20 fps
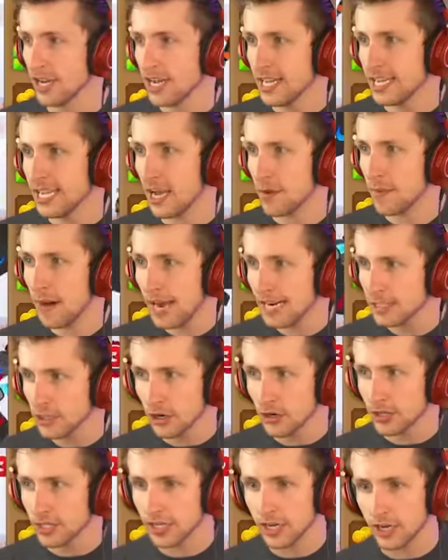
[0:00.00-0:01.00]
Yeah, my
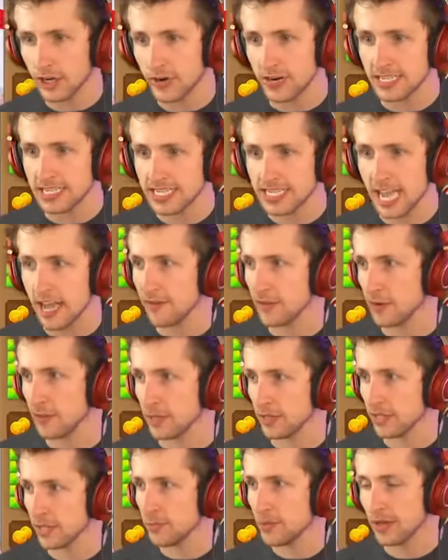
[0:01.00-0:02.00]
dartling gunner had seven
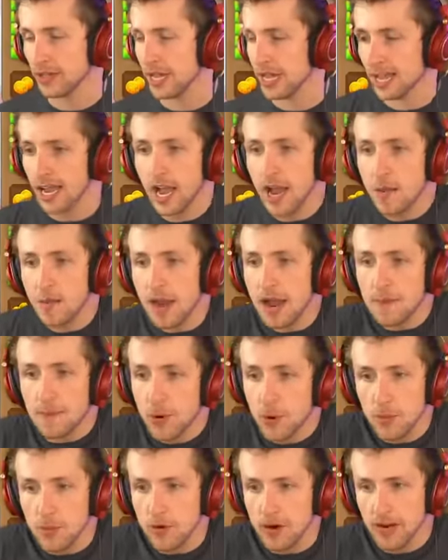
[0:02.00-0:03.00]
million, but like my
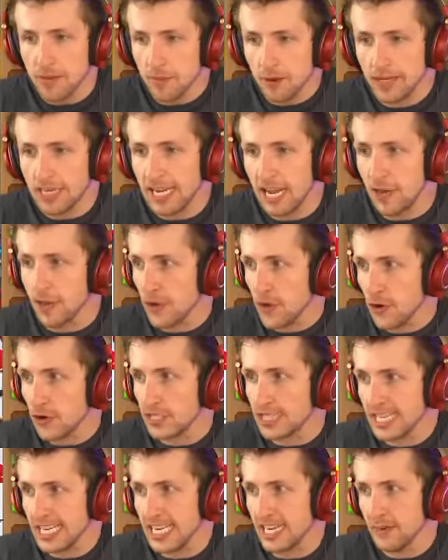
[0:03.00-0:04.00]
boomerang monkey had
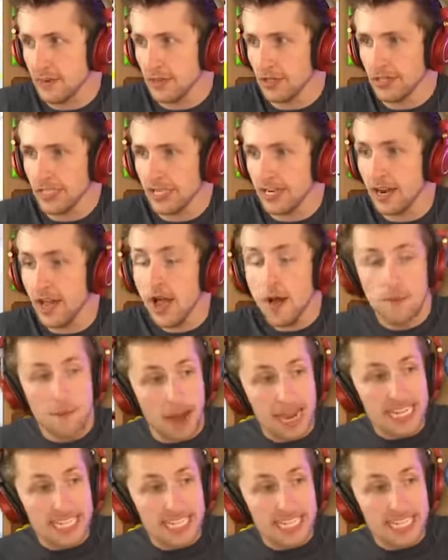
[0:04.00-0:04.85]
thirteen million. My